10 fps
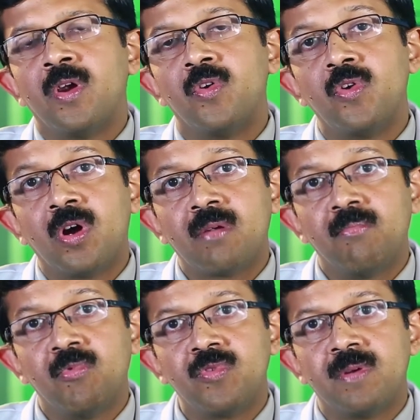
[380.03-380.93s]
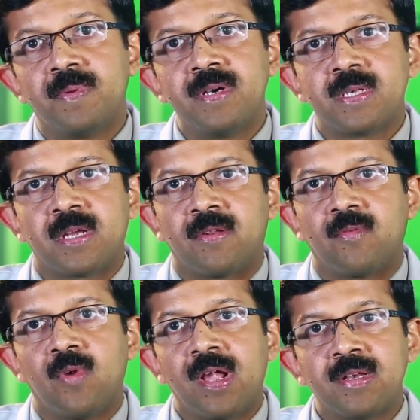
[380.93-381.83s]
Do not move the person
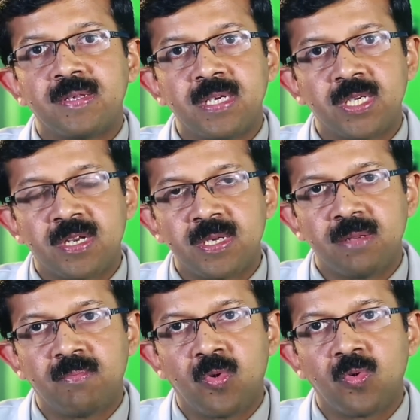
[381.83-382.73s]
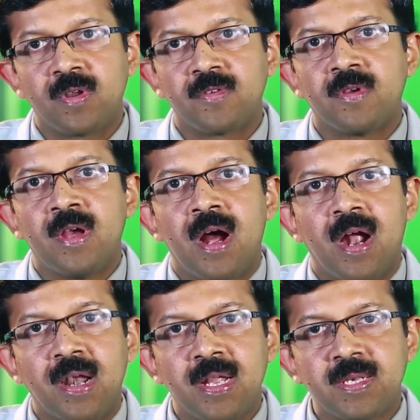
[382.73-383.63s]
while the seizure is in progress
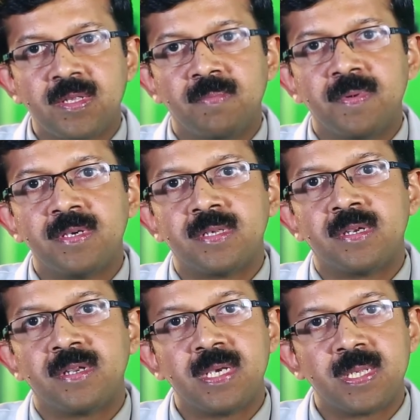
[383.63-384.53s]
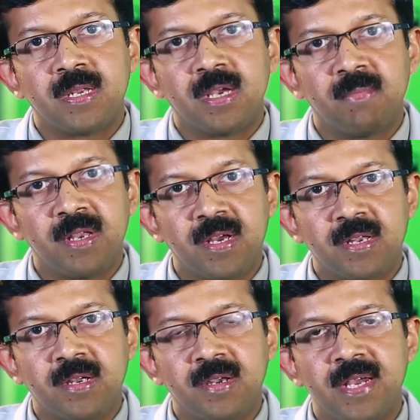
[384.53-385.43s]
unless the person is in
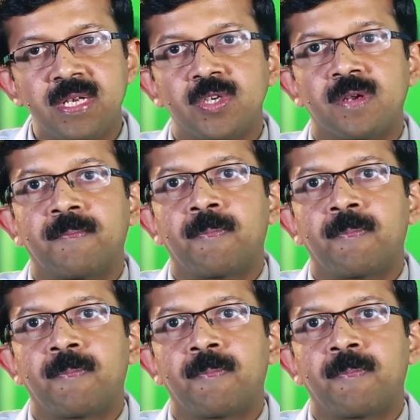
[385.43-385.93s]
immediate danger.